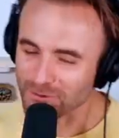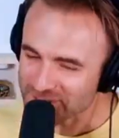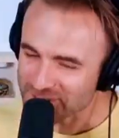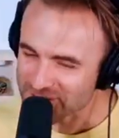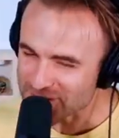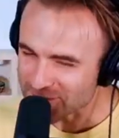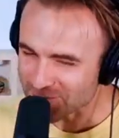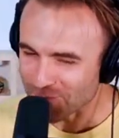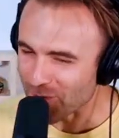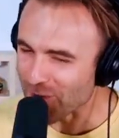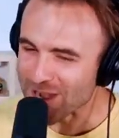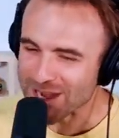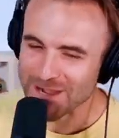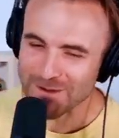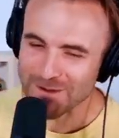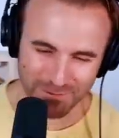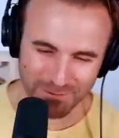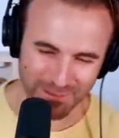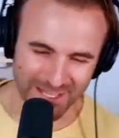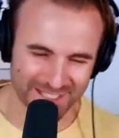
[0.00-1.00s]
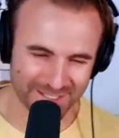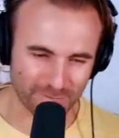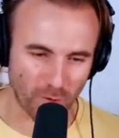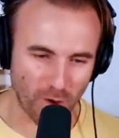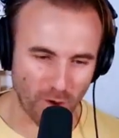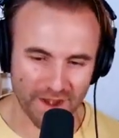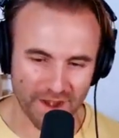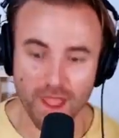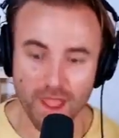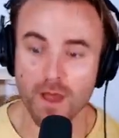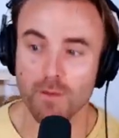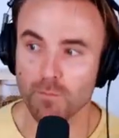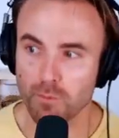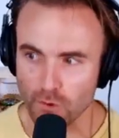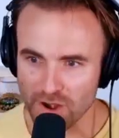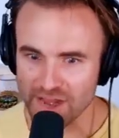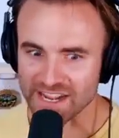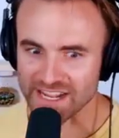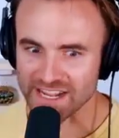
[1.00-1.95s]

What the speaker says: just bring a plus one, bring a